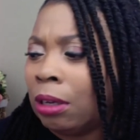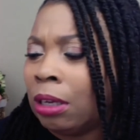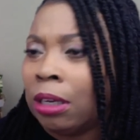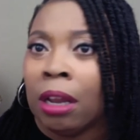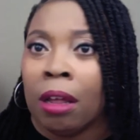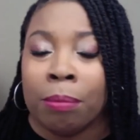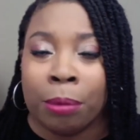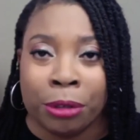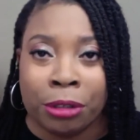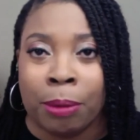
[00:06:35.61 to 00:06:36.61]
a, love
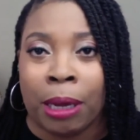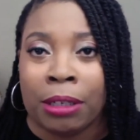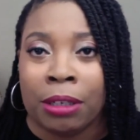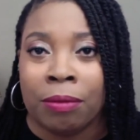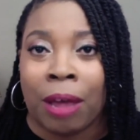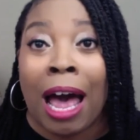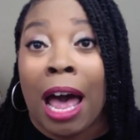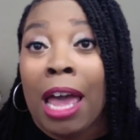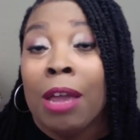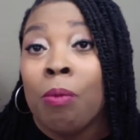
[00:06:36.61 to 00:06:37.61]
perspective
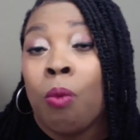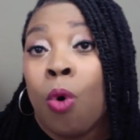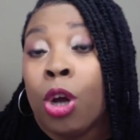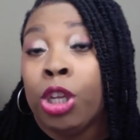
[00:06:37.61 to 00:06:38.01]
i want